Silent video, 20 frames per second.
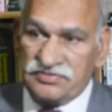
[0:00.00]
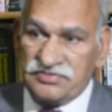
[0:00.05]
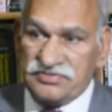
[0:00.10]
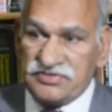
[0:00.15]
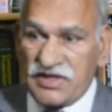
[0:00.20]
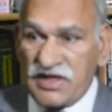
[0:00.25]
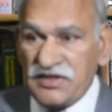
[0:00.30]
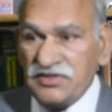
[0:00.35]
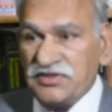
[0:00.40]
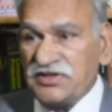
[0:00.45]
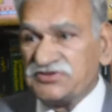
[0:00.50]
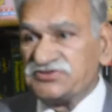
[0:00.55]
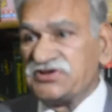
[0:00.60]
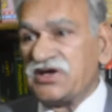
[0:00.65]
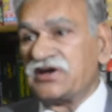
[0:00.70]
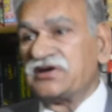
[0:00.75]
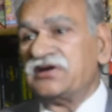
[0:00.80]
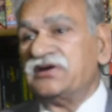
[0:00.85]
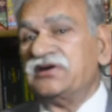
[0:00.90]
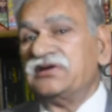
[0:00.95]
Then the
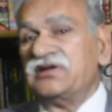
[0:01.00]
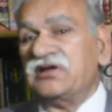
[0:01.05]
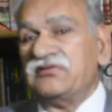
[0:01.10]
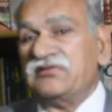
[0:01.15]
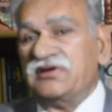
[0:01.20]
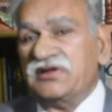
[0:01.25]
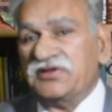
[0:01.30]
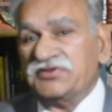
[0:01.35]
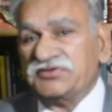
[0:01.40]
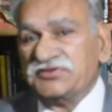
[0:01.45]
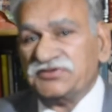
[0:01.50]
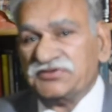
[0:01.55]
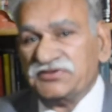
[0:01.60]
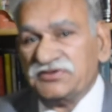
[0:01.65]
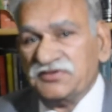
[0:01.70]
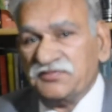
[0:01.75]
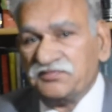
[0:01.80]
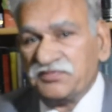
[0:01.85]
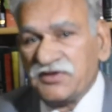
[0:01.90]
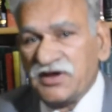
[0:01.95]
secondary evidence,
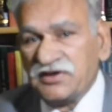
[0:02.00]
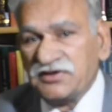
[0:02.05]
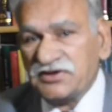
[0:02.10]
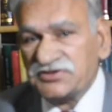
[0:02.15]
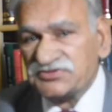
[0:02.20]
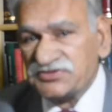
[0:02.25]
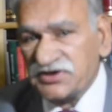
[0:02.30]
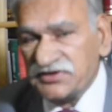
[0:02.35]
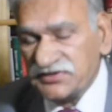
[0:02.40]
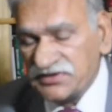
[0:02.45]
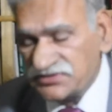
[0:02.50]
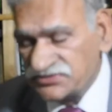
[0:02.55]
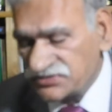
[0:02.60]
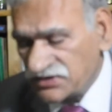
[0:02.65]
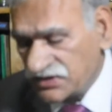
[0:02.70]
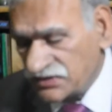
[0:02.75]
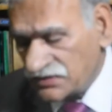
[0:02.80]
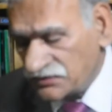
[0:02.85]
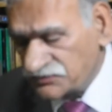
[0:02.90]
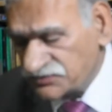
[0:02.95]
under certain
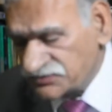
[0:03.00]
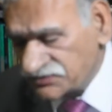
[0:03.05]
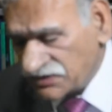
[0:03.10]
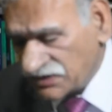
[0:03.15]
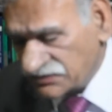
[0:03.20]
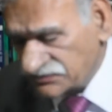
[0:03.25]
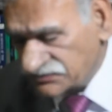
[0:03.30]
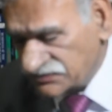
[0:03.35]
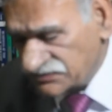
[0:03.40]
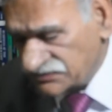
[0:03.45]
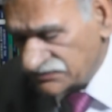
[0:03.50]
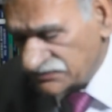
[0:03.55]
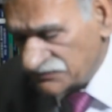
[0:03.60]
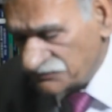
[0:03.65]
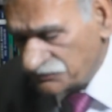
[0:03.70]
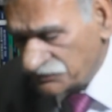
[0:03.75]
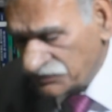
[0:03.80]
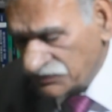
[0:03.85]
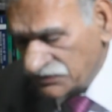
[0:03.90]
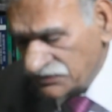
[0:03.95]
circumstances,
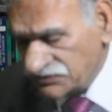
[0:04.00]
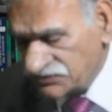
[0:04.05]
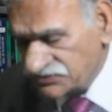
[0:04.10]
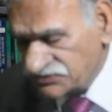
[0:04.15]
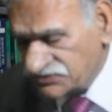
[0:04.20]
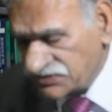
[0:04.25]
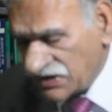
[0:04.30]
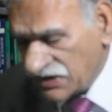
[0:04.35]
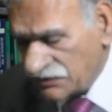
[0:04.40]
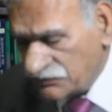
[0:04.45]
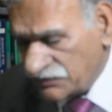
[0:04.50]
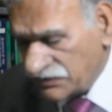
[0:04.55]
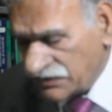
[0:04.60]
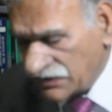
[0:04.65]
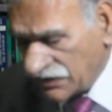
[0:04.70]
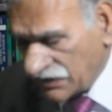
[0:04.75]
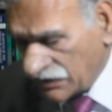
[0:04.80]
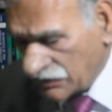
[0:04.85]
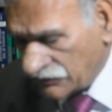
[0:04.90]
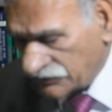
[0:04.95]
shall be
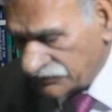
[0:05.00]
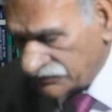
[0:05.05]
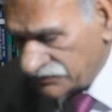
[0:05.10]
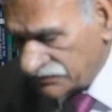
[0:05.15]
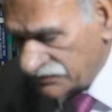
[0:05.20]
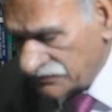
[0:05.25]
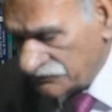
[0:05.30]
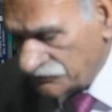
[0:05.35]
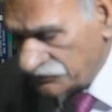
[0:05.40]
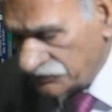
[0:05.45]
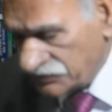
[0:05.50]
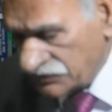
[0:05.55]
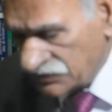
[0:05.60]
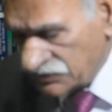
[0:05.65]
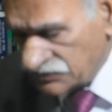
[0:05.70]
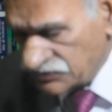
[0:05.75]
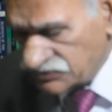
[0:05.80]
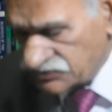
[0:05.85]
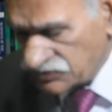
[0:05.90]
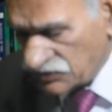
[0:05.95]
allowed.
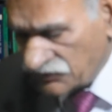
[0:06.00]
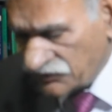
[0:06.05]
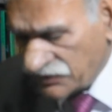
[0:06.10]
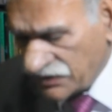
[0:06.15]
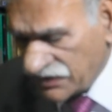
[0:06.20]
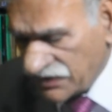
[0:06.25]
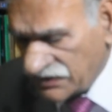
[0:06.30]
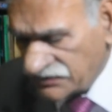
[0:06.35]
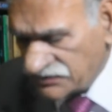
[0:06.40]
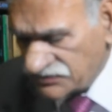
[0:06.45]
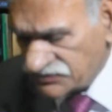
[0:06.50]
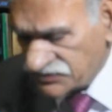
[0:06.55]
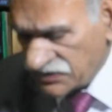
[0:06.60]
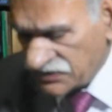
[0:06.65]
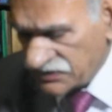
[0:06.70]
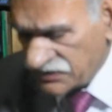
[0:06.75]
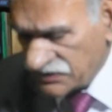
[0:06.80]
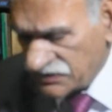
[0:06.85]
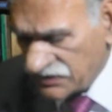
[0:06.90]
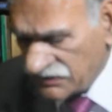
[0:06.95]
So far as the
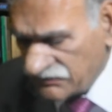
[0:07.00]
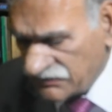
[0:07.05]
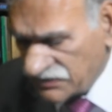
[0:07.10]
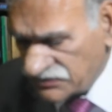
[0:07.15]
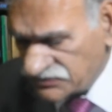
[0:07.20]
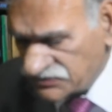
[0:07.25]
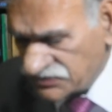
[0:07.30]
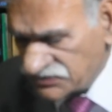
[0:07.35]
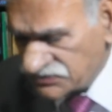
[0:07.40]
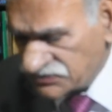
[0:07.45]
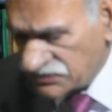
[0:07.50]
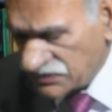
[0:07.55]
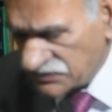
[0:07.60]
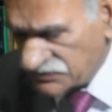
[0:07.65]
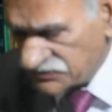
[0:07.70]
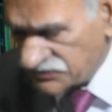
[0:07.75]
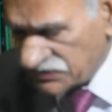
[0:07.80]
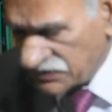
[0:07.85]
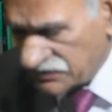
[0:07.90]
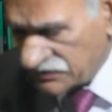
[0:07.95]
secondary evidence is
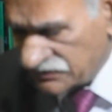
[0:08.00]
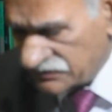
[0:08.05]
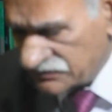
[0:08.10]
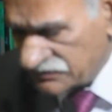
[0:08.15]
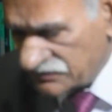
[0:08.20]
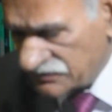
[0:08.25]
concerned,